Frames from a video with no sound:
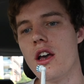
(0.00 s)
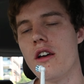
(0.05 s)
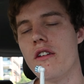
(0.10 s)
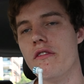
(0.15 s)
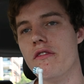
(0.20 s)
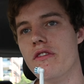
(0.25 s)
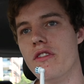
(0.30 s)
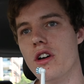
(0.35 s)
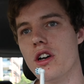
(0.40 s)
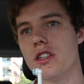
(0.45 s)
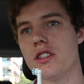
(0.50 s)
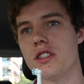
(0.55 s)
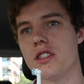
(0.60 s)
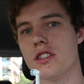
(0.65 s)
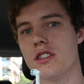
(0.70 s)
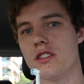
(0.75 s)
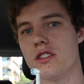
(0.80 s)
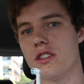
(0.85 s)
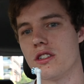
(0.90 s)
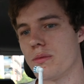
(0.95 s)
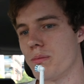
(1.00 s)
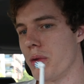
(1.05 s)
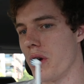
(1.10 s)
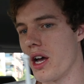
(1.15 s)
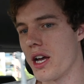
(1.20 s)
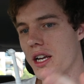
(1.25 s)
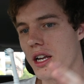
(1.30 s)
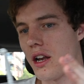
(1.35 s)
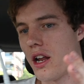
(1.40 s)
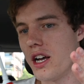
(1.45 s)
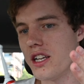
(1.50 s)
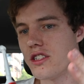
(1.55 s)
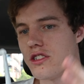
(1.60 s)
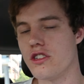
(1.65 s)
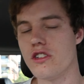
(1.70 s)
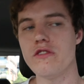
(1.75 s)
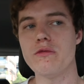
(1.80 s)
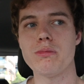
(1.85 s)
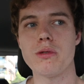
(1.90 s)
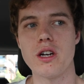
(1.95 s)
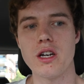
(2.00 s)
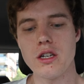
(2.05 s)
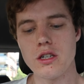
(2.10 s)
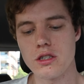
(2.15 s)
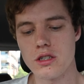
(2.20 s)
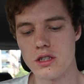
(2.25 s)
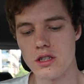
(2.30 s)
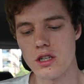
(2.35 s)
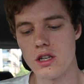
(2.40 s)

versus just buying a nice toothbrush.